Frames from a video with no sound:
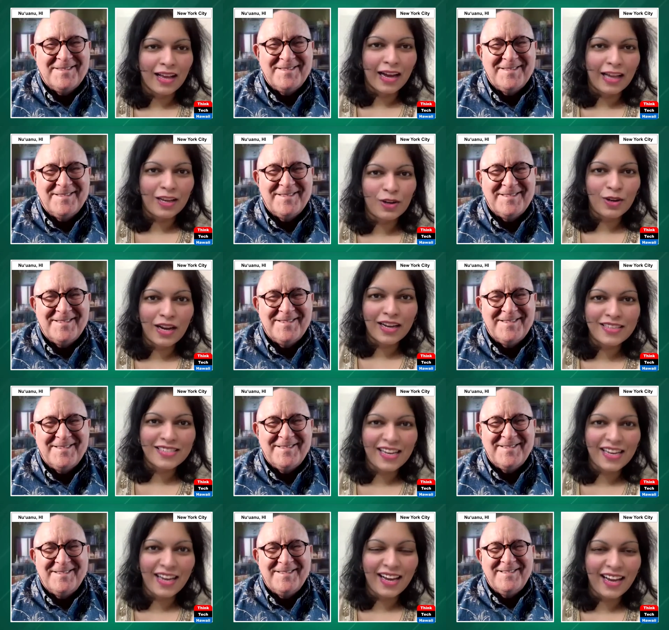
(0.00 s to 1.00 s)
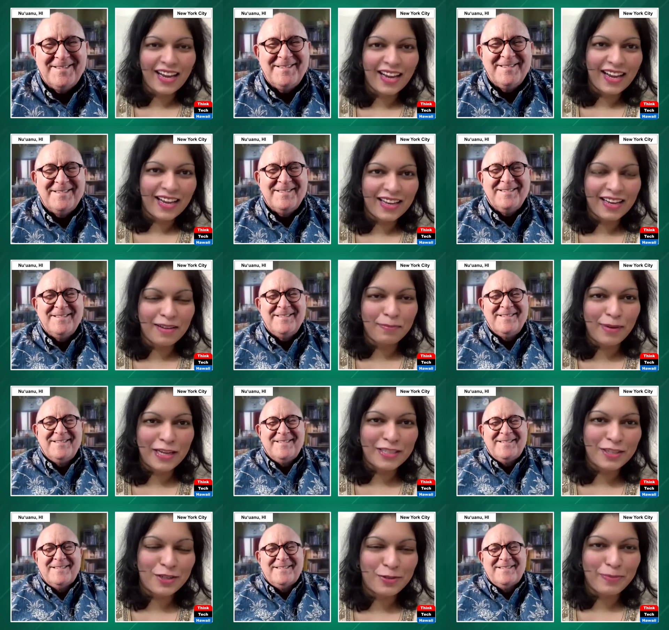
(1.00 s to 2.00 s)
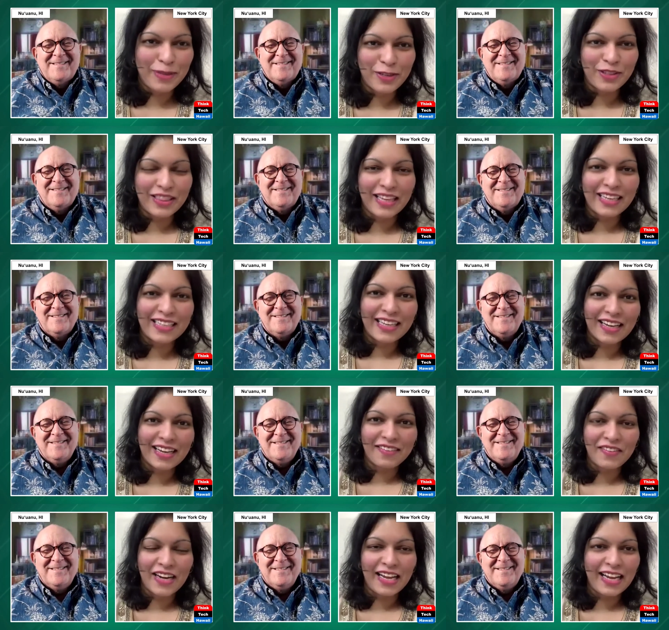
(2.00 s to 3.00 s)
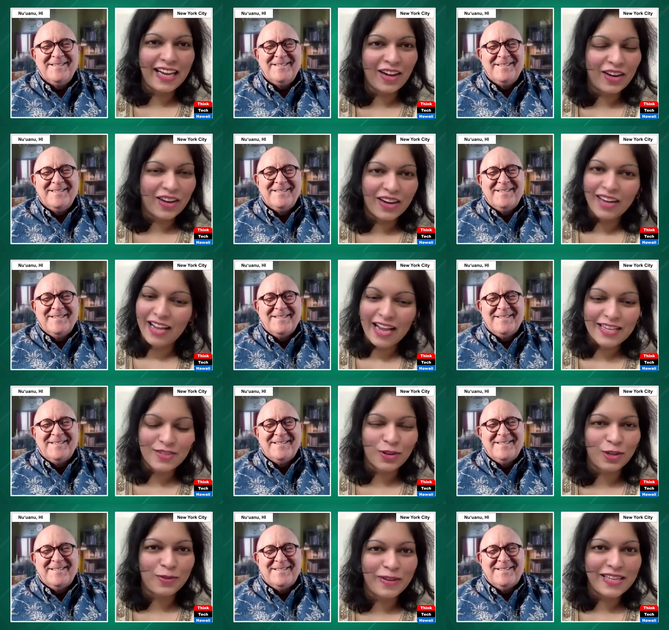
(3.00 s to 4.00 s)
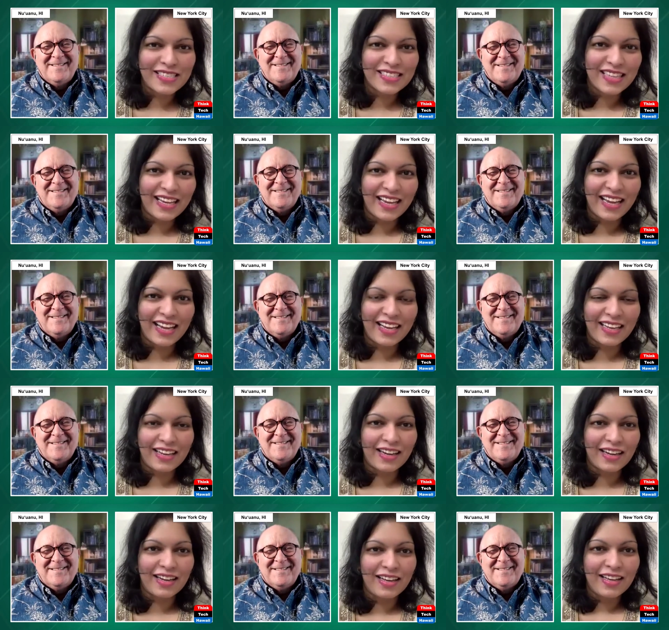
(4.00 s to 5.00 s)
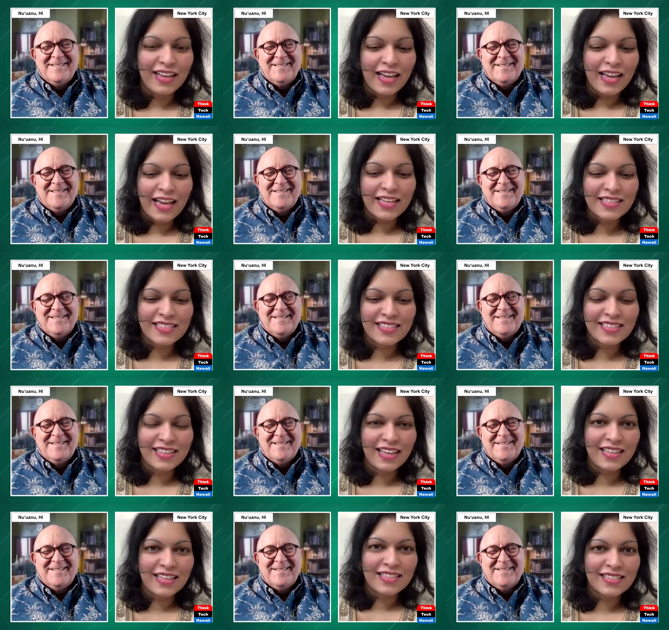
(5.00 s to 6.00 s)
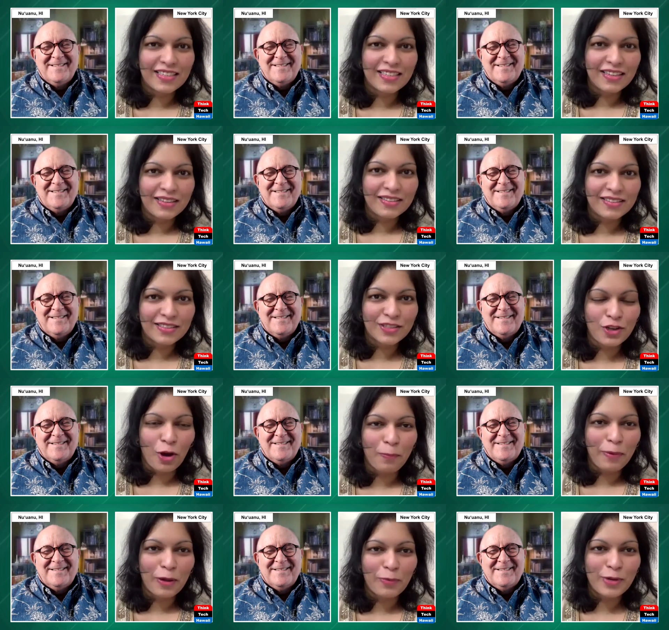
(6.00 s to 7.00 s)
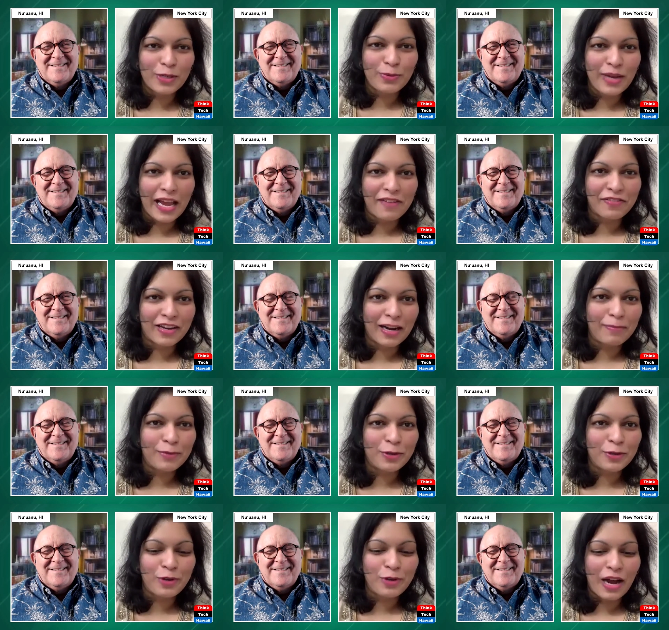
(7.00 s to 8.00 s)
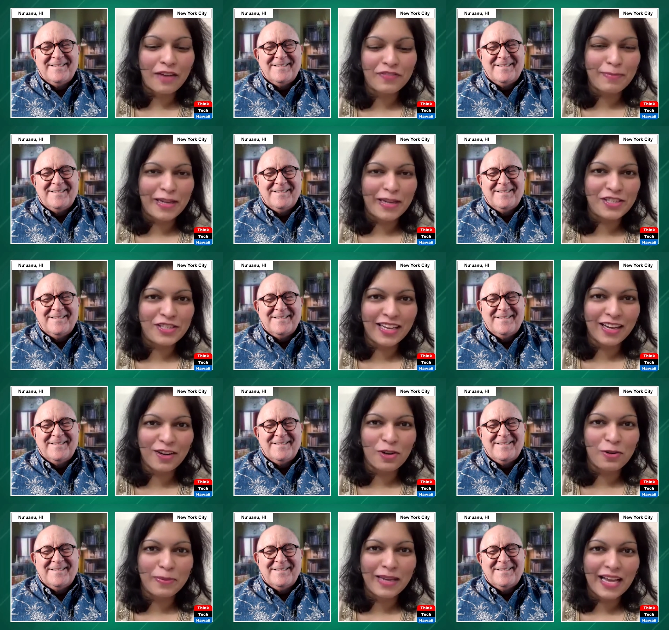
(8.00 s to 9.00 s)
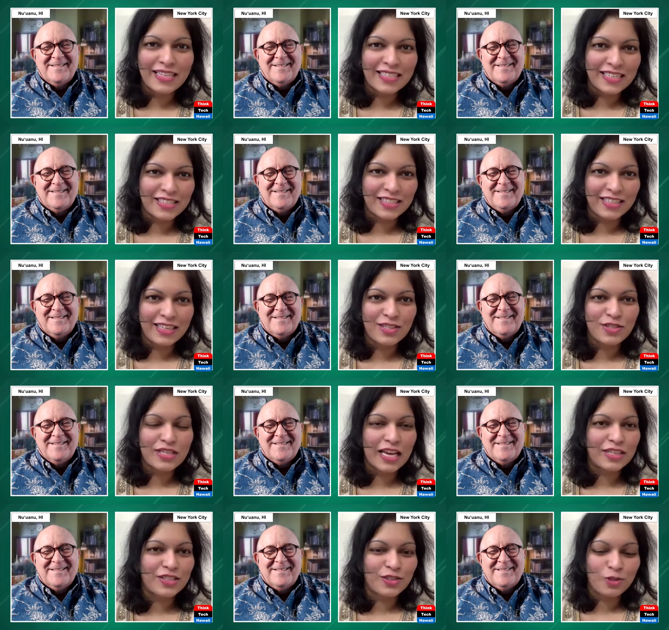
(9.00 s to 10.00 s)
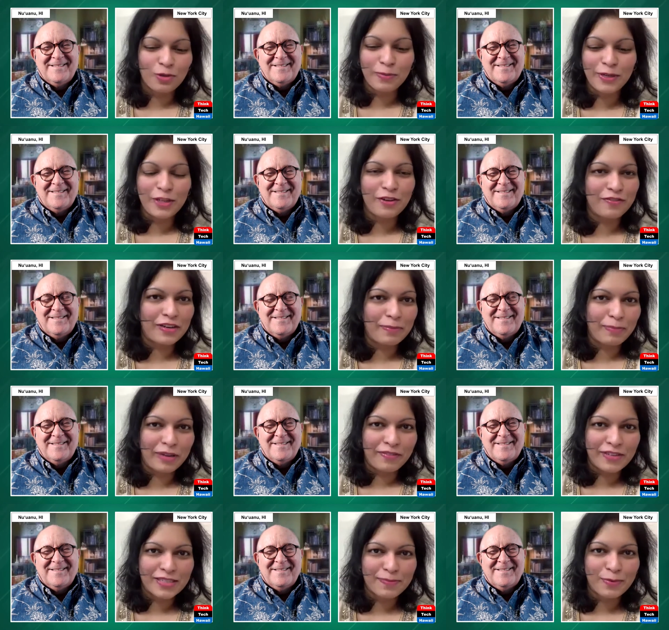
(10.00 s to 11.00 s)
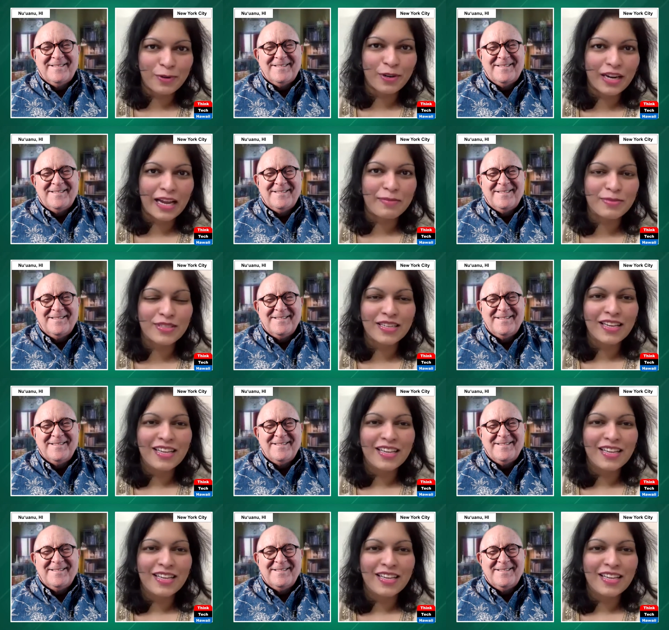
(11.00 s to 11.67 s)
Speaker 1: Aloha, Jay, and a pleasure to be on Think Tech Hawaii uh, as always. And uh, it's it's it's a topic which we have come to after mentioning globalization in such so many of our previous programs.